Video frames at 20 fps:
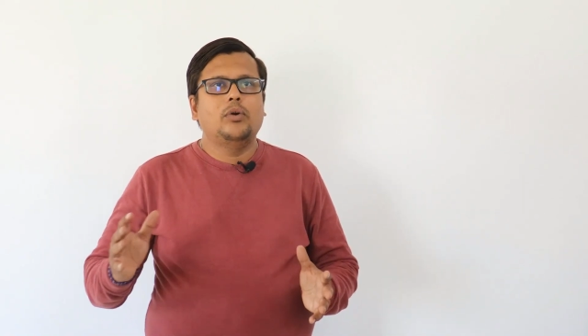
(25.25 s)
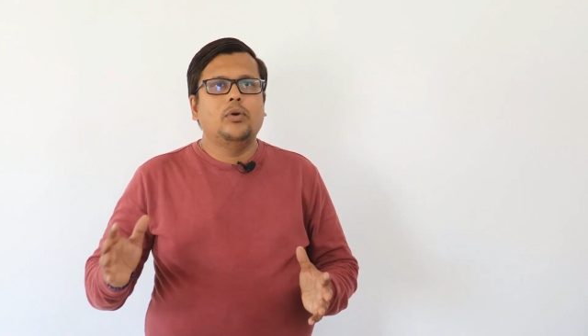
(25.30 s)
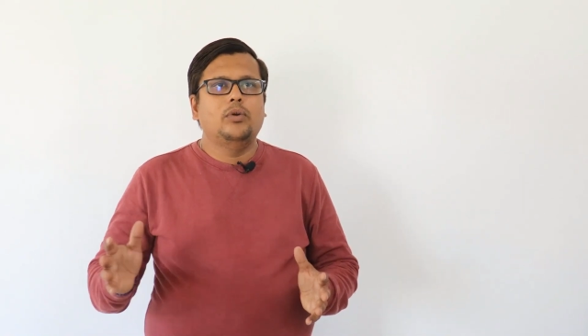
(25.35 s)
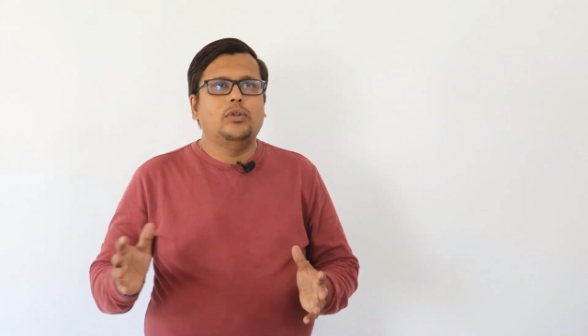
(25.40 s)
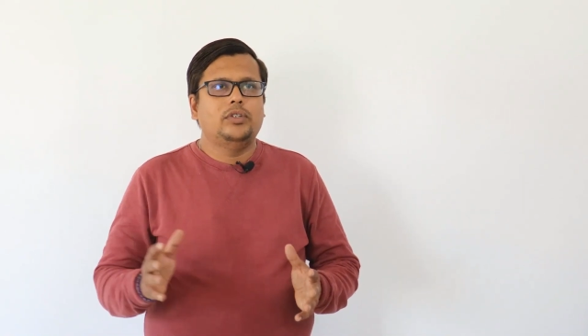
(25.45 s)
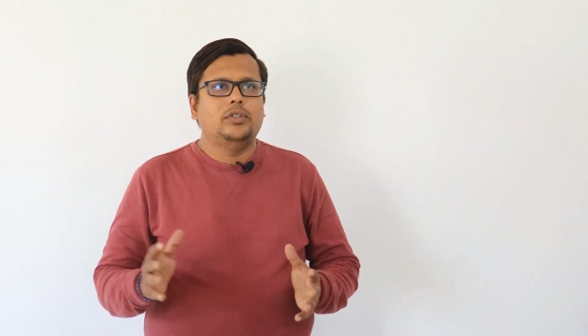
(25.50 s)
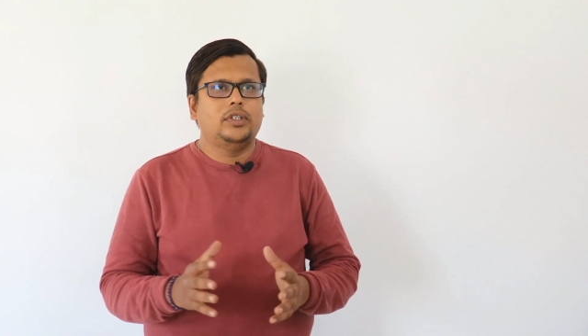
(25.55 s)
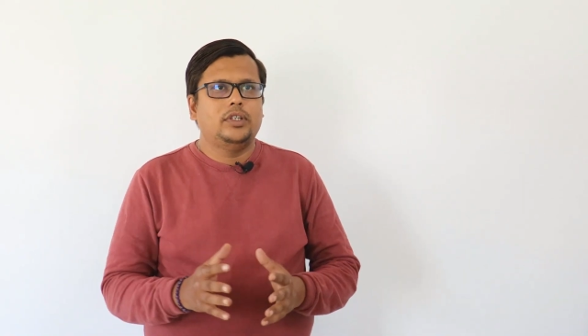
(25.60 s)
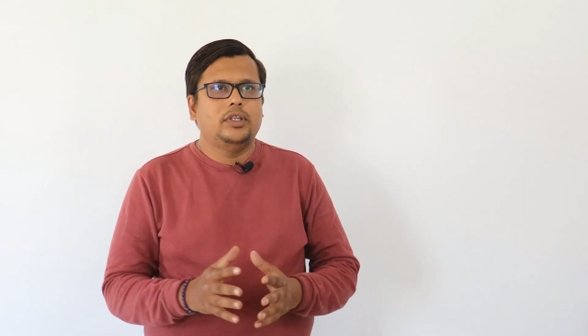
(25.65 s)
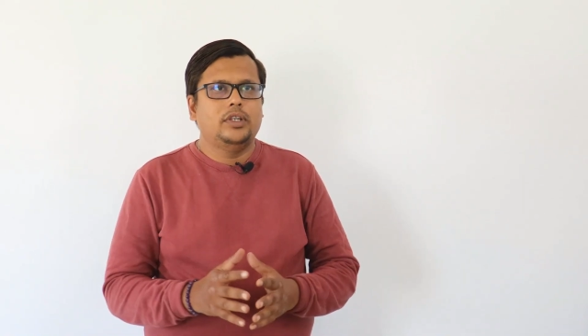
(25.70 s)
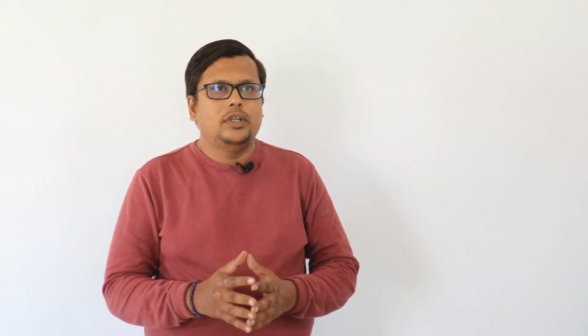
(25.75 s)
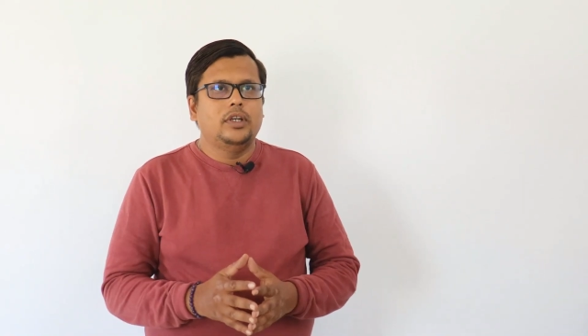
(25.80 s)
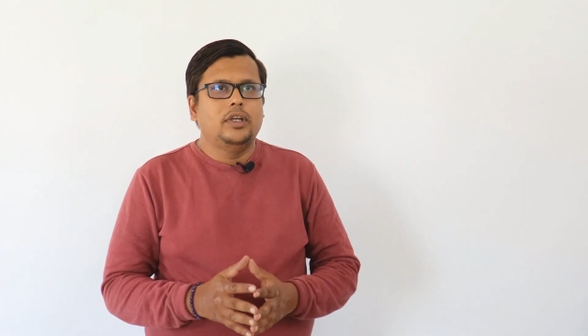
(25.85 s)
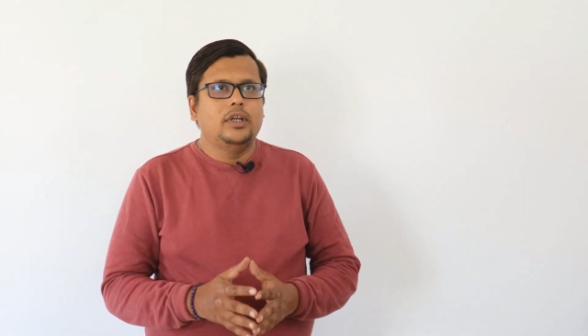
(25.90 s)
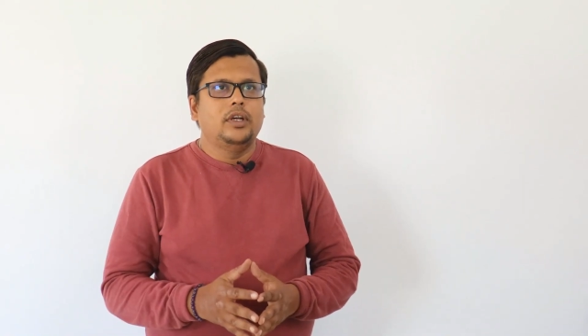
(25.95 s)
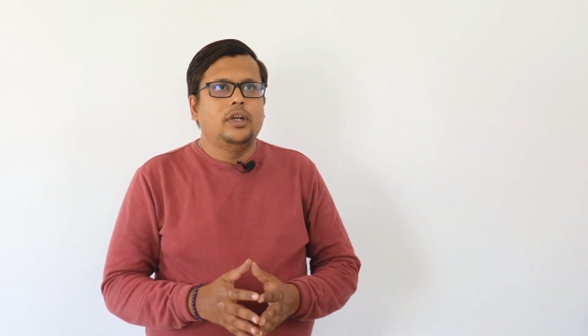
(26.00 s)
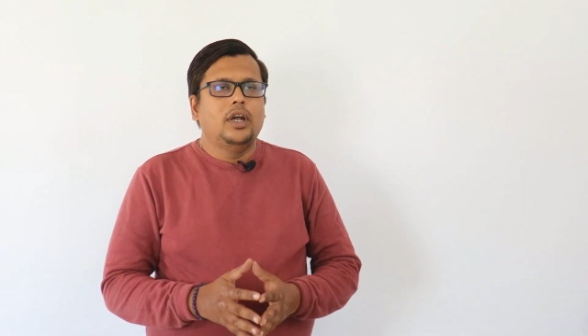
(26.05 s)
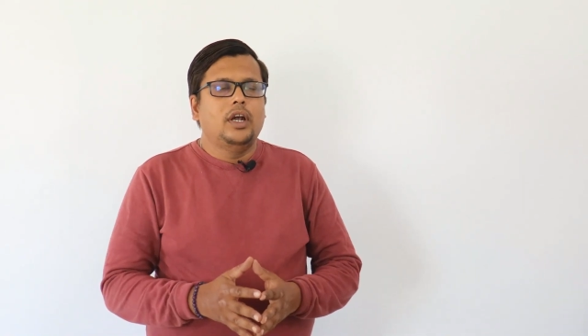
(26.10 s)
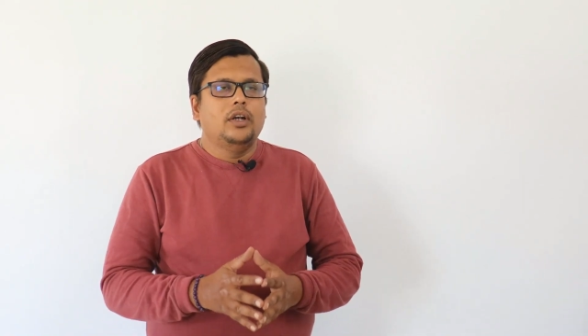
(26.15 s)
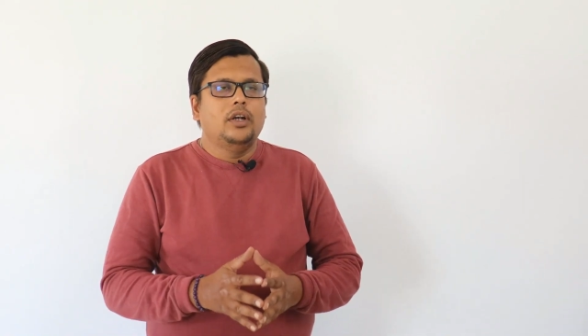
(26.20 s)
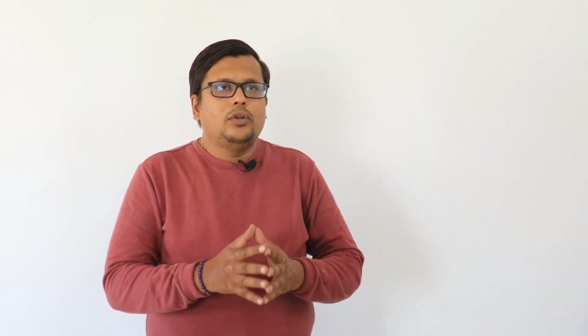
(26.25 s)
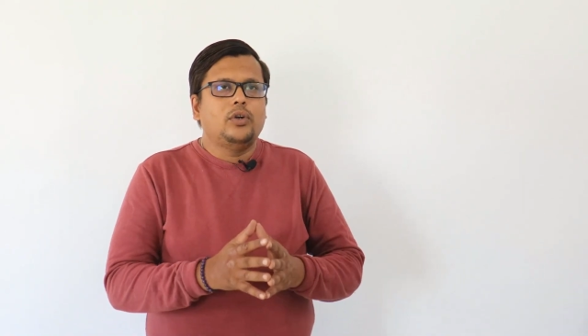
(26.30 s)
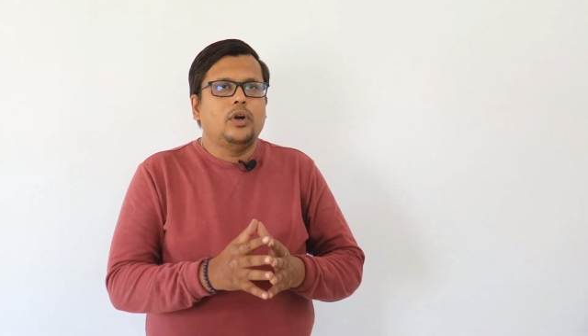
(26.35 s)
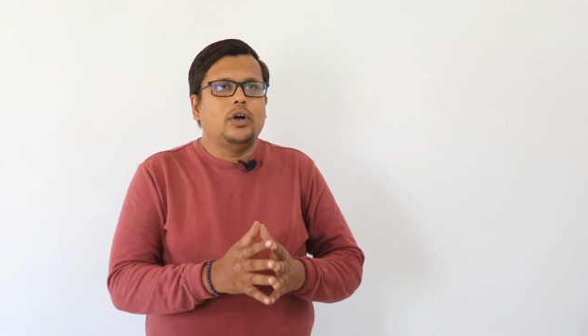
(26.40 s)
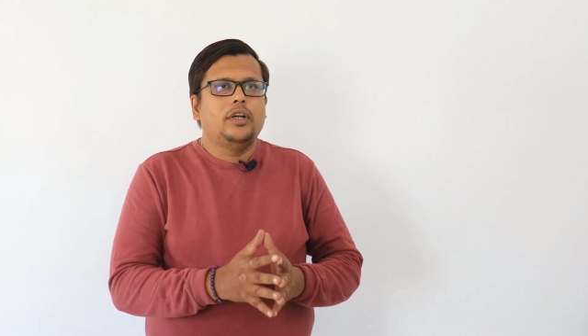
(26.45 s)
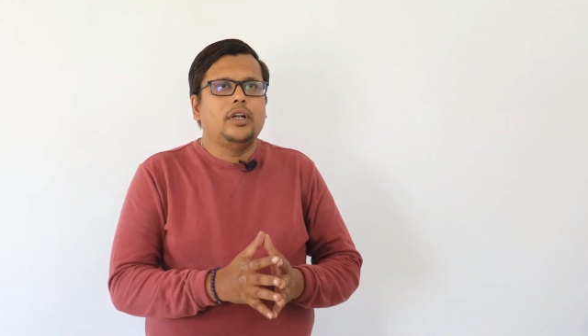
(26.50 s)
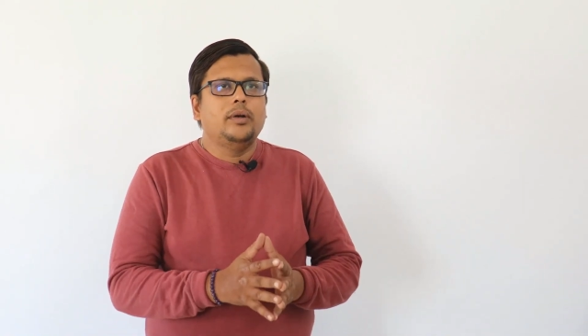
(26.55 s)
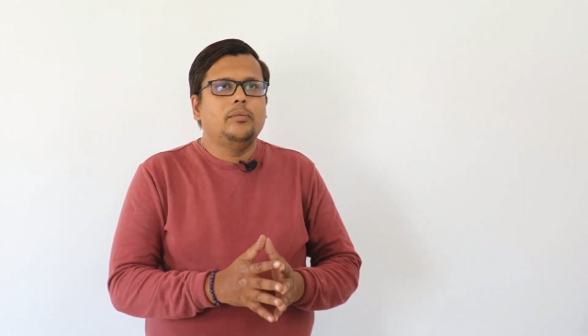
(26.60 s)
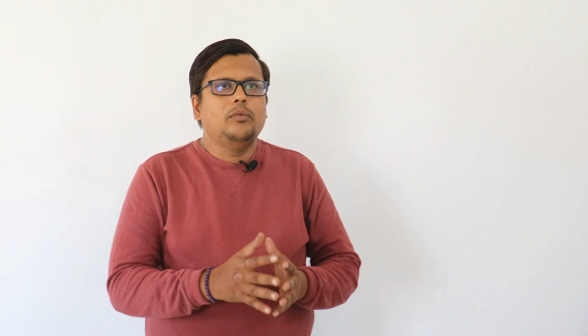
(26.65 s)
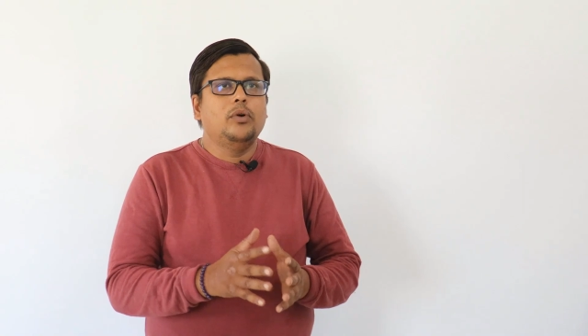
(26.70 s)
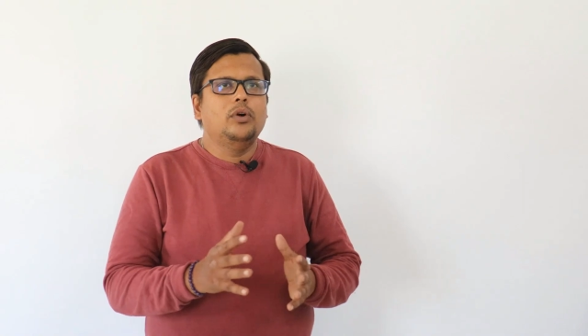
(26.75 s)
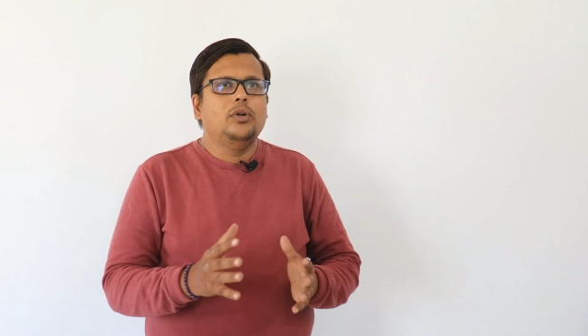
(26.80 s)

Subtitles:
goals. Short-term